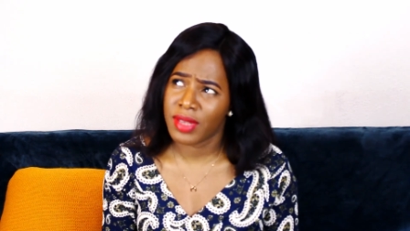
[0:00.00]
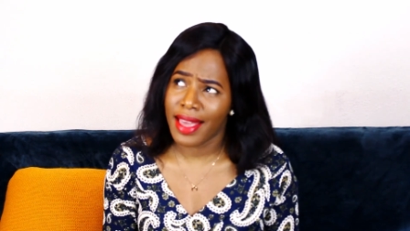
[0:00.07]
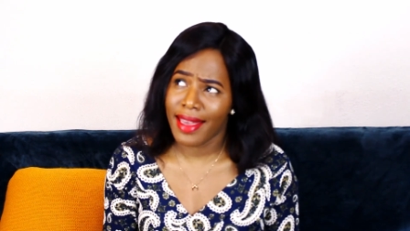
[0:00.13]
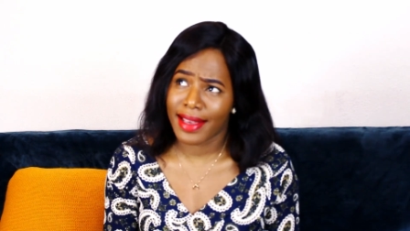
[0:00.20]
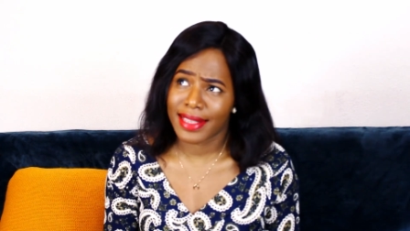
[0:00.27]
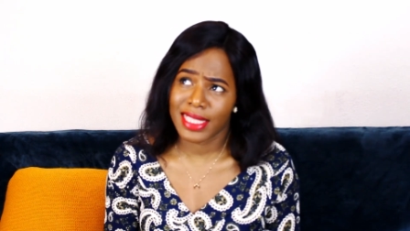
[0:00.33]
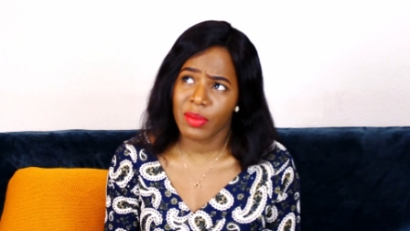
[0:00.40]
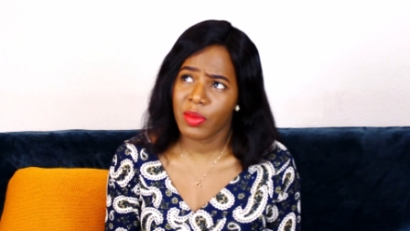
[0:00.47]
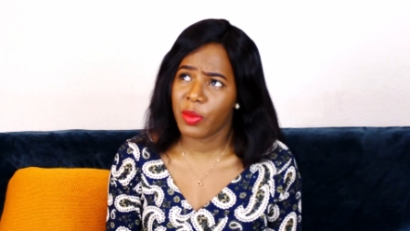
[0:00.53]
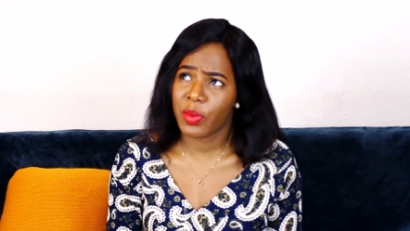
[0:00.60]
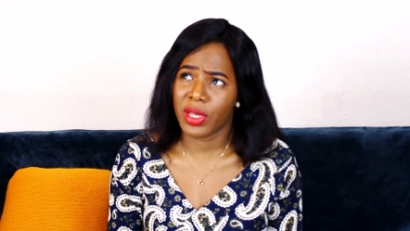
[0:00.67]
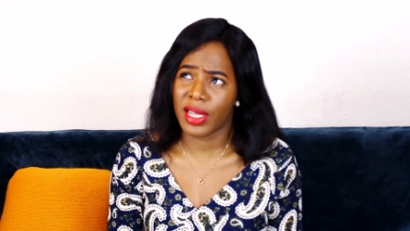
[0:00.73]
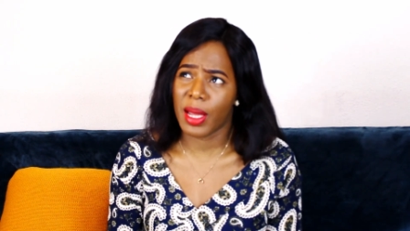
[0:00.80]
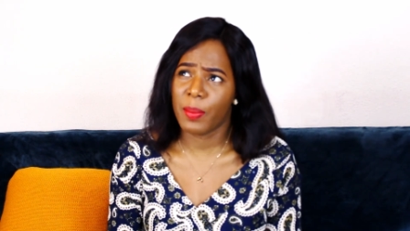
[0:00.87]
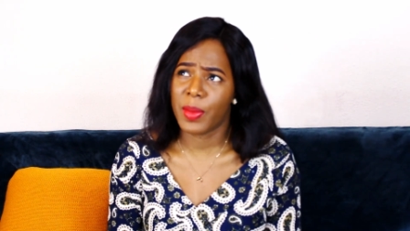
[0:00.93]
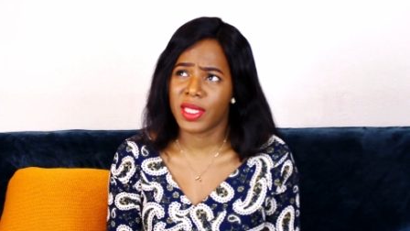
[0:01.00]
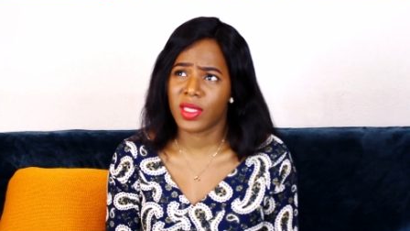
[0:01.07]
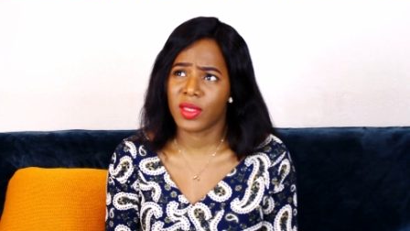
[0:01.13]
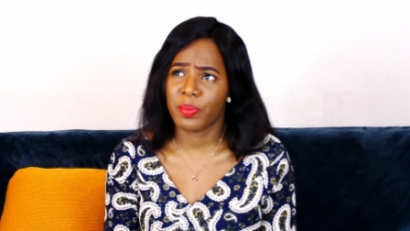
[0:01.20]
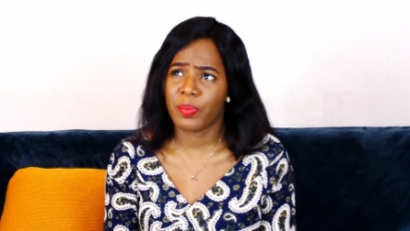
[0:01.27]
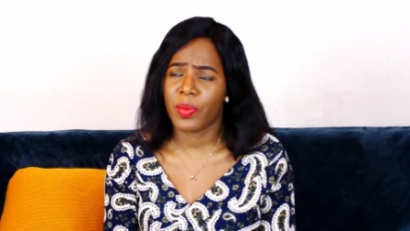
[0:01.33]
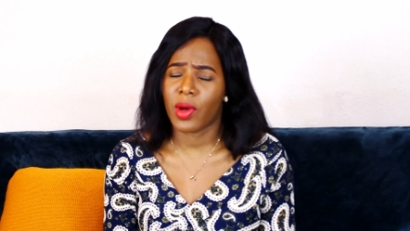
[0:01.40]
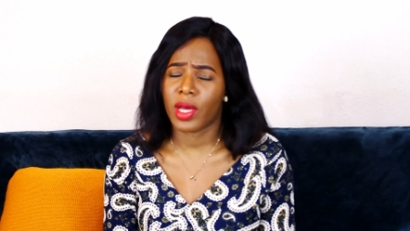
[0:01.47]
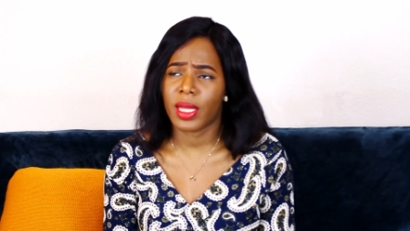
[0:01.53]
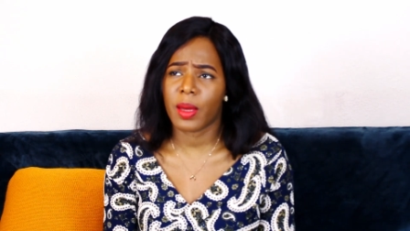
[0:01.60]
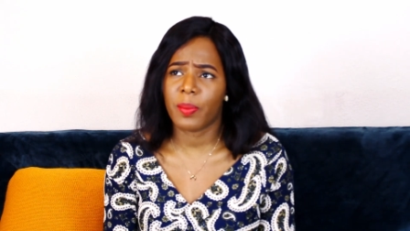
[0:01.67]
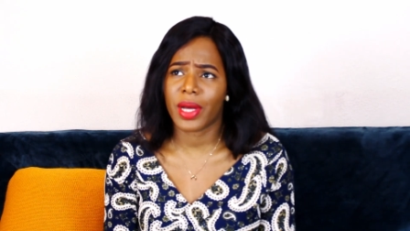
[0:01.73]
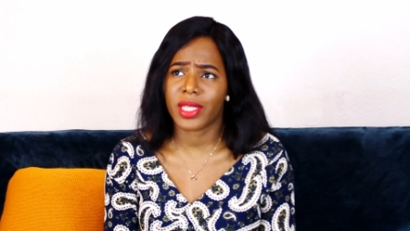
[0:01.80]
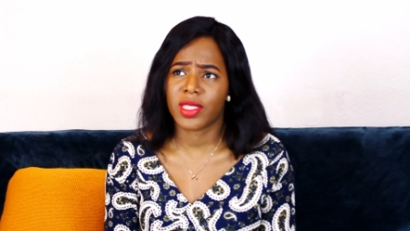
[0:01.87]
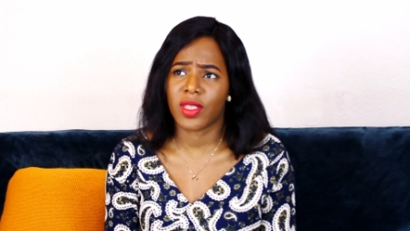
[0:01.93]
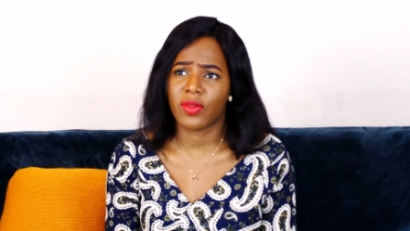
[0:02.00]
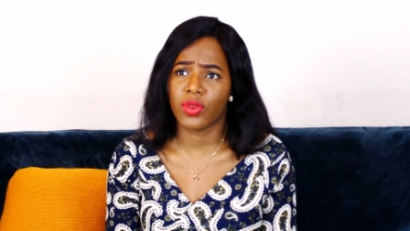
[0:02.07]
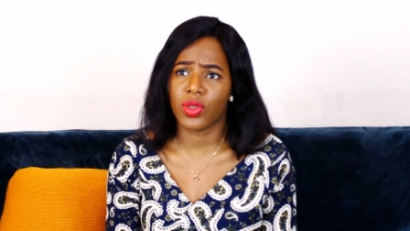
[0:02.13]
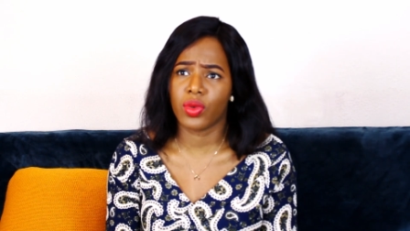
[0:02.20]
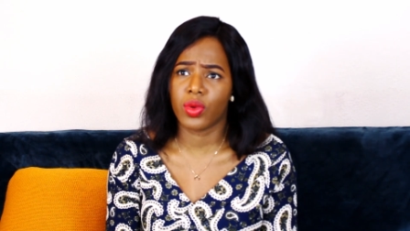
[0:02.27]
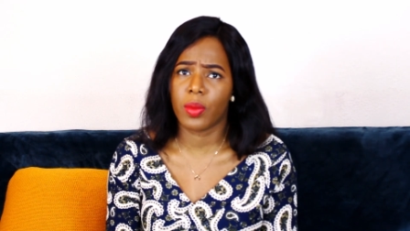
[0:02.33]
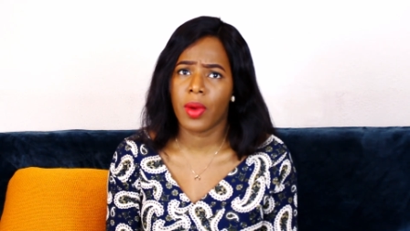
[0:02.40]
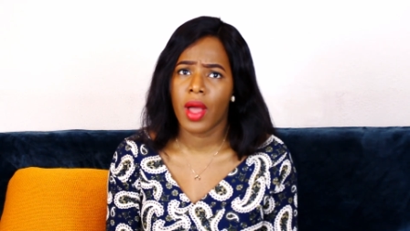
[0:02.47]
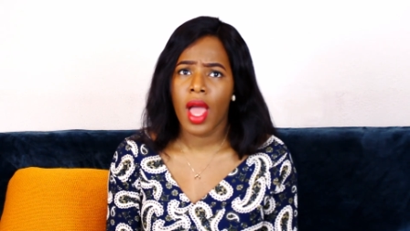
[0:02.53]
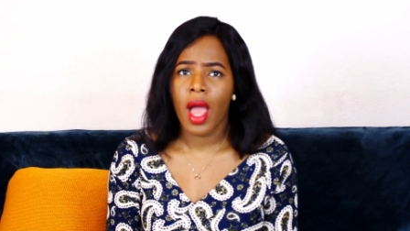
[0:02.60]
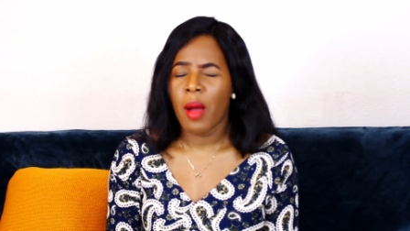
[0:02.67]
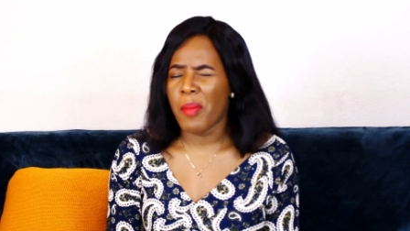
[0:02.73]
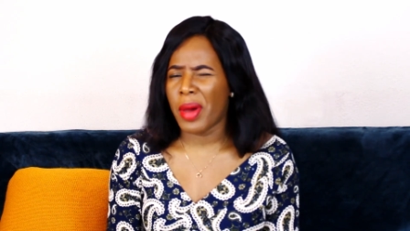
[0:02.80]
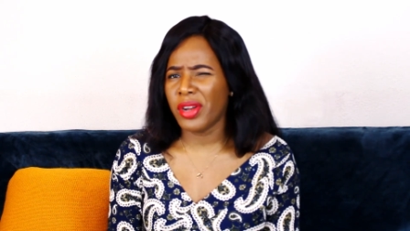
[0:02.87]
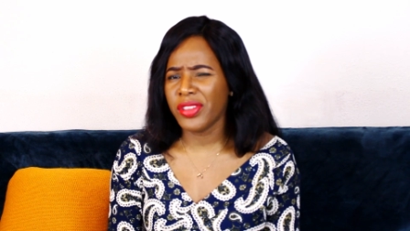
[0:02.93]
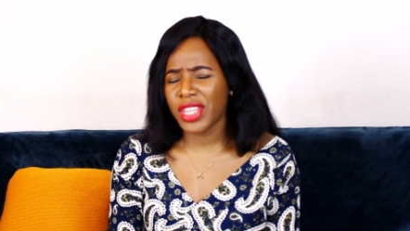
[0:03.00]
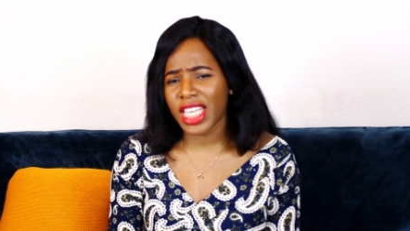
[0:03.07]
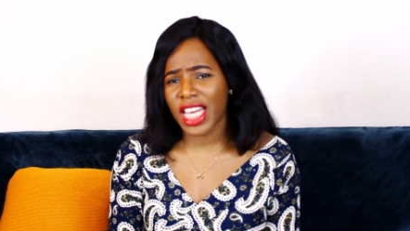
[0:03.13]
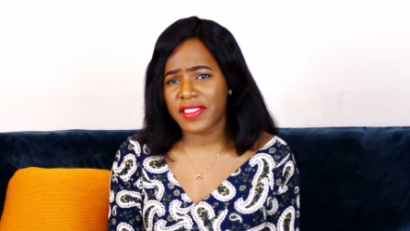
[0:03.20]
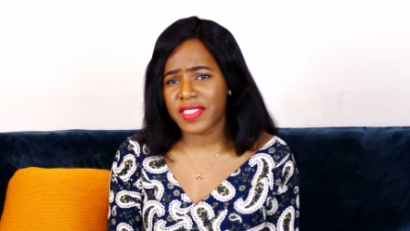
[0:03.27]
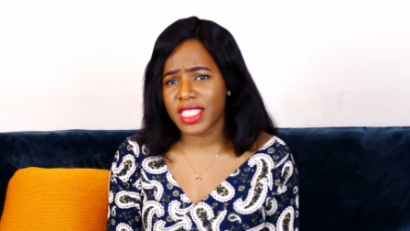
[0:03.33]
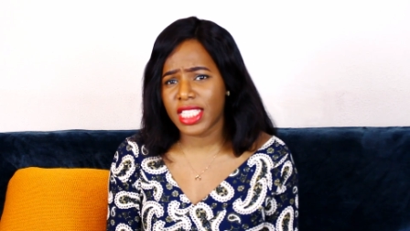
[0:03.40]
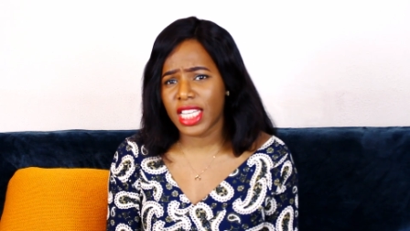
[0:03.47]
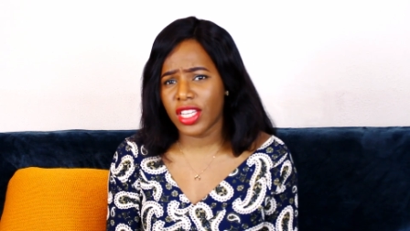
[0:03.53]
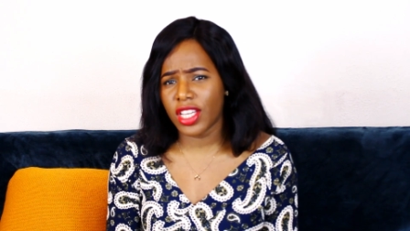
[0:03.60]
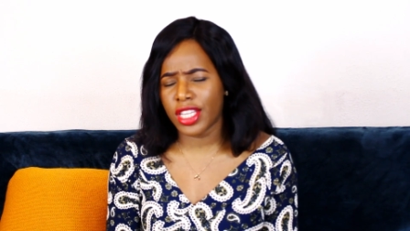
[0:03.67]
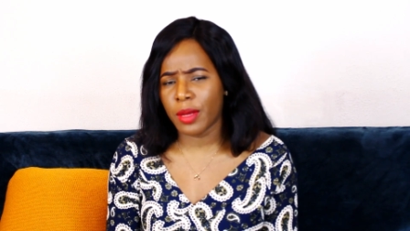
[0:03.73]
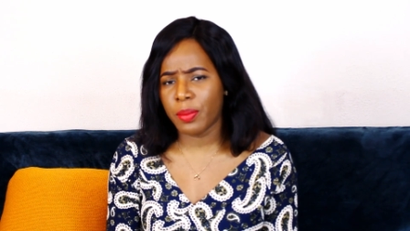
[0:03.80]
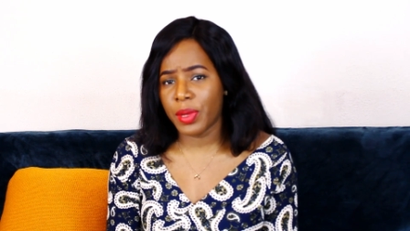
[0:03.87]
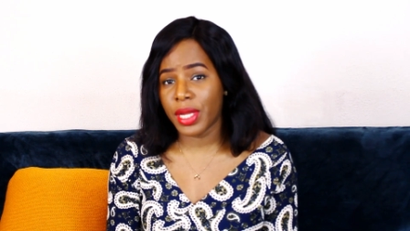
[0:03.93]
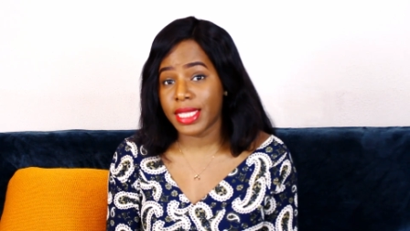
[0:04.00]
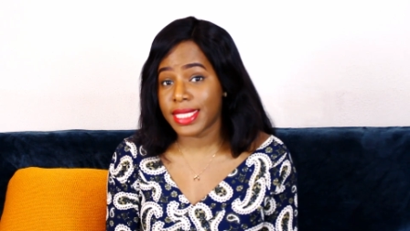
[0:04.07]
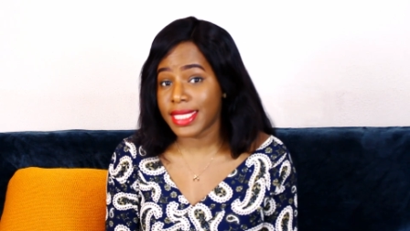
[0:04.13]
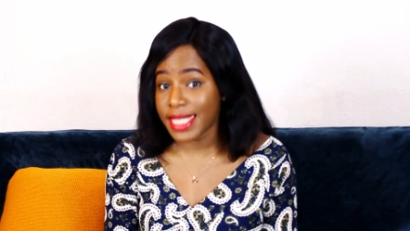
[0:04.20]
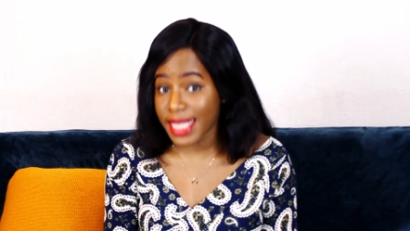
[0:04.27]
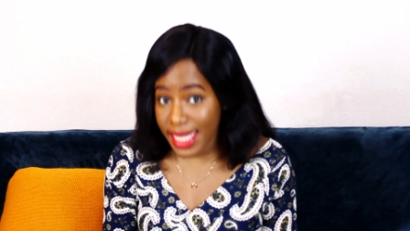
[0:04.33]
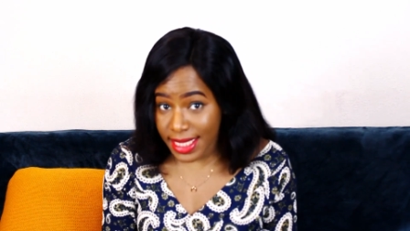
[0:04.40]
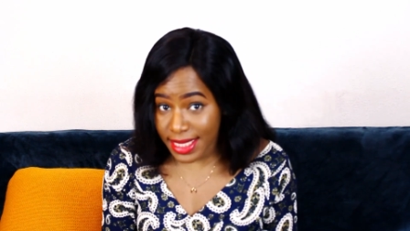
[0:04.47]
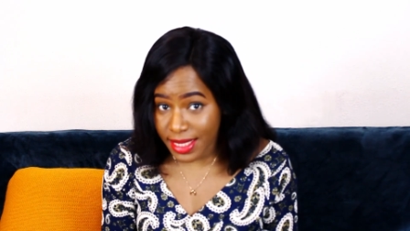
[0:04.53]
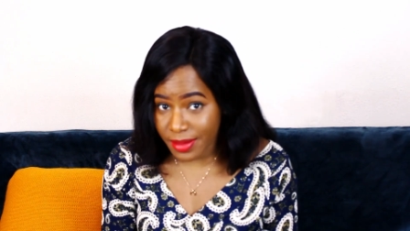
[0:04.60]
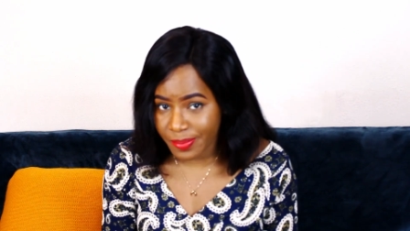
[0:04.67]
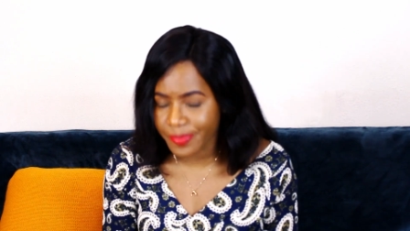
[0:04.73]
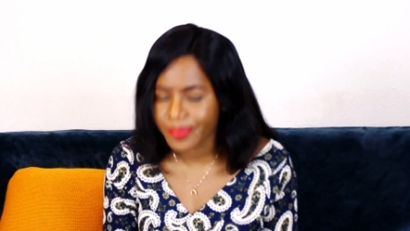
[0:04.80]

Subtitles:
except maybe in other parts of Europe. But I don't think I've seen any other place yet.